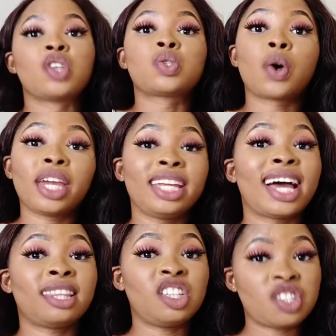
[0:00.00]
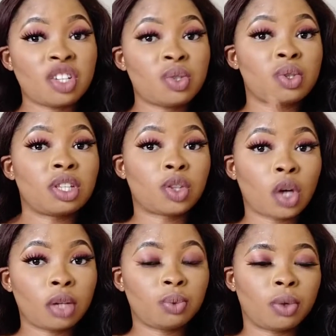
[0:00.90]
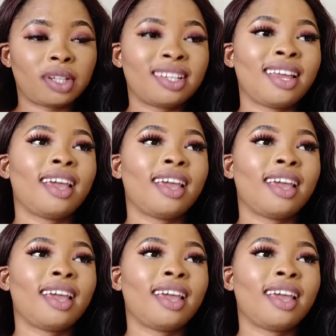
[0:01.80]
So in addition to the third one,